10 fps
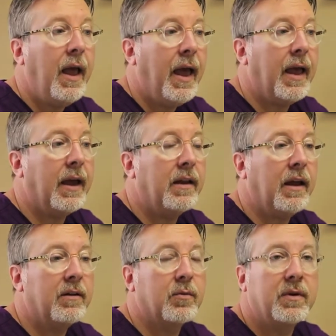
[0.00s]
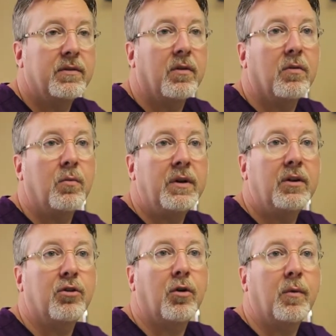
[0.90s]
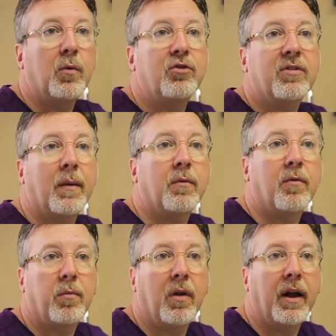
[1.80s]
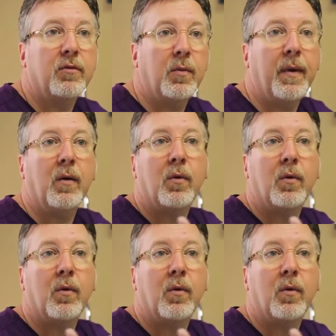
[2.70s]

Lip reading: and as a result we determine which type of appliance we make,